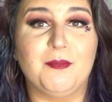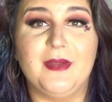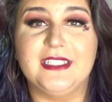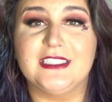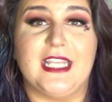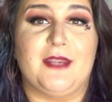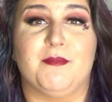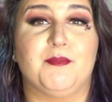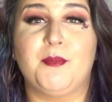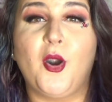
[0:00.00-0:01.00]
it's like
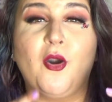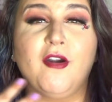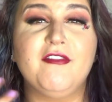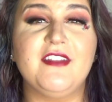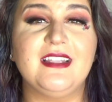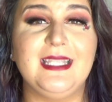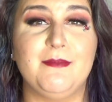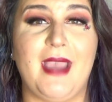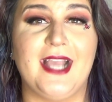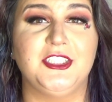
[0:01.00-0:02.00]
perfectly
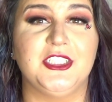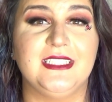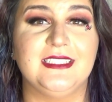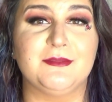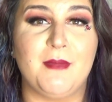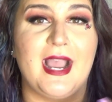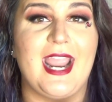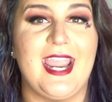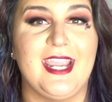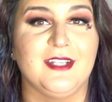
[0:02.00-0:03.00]
matches
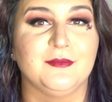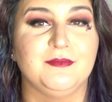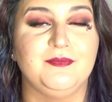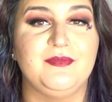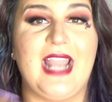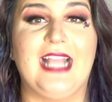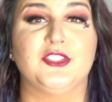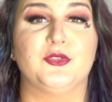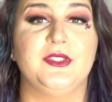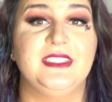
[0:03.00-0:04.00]
my
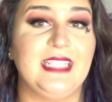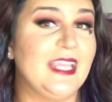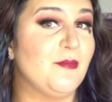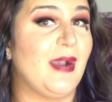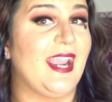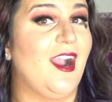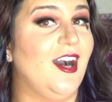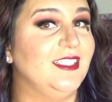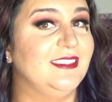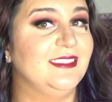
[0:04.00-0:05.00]
natural skin, my
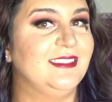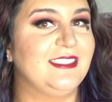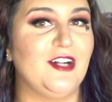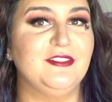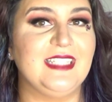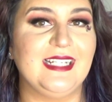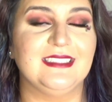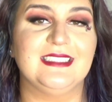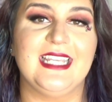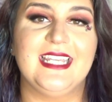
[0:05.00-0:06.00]

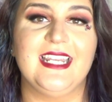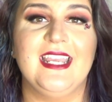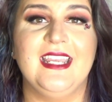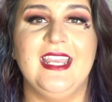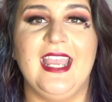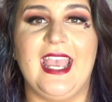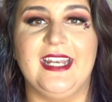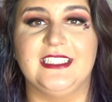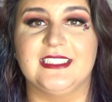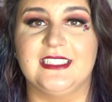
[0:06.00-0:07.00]
unself-tanned skin,
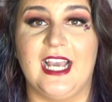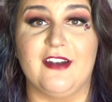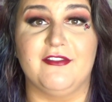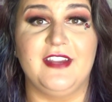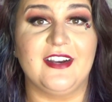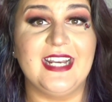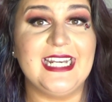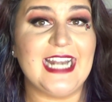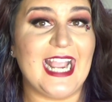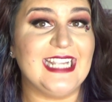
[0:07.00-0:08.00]
and it's got a very
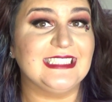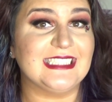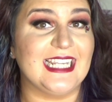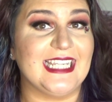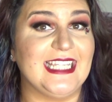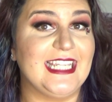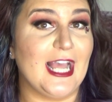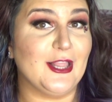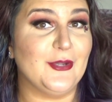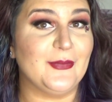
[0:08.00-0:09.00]
nice like
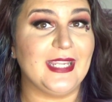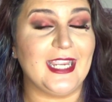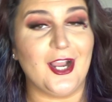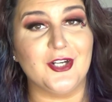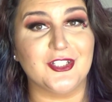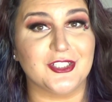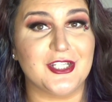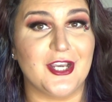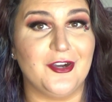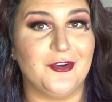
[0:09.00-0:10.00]
yellowy
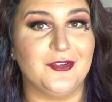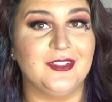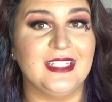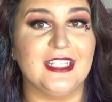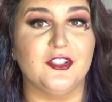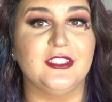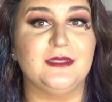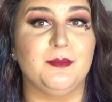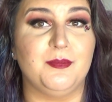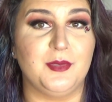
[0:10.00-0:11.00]
undertone. It
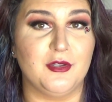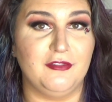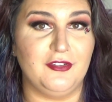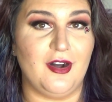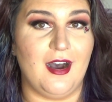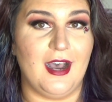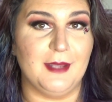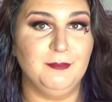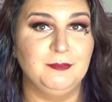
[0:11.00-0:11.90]
looks beautiful on.